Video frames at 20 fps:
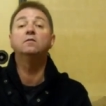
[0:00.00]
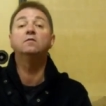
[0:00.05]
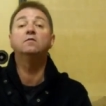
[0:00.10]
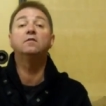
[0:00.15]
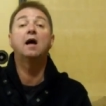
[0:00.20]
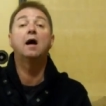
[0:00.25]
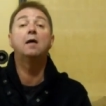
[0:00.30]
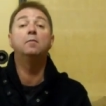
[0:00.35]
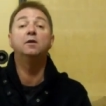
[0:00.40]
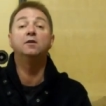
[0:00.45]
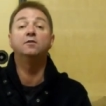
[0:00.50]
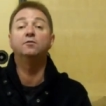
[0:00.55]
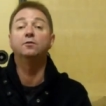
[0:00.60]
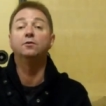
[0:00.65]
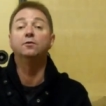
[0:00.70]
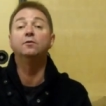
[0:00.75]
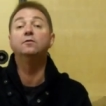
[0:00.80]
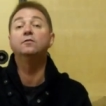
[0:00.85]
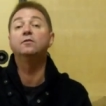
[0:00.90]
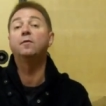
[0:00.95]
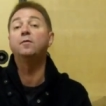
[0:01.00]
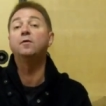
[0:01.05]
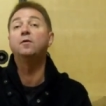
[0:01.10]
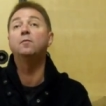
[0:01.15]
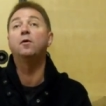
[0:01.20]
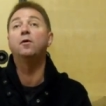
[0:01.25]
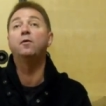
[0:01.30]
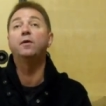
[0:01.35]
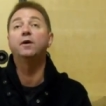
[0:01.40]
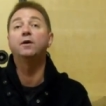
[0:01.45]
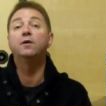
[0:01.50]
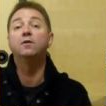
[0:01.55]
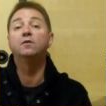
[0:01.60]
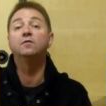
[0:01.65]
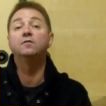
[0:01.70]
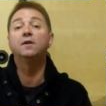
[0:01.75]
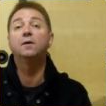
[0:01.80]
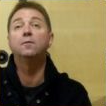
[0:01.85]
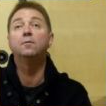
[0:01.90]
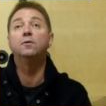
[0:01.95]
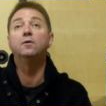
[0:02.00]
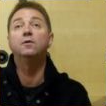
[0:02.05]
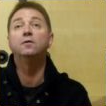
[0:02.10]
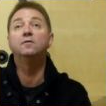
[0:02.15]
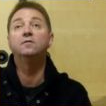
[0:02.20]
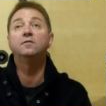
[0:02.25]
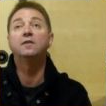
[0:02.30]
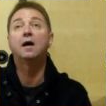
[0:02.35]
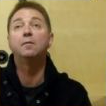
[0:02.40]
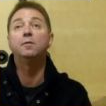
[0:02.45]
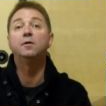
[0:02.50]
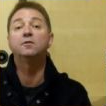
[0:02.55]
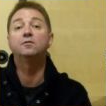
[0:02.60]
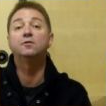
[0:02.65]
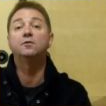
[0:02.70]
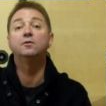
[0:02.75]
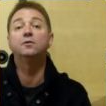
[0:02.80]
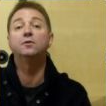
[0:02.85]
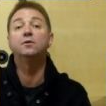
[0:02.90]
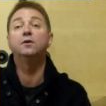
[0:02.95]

Sabisu. Some of you might recognise that word. Sabisu.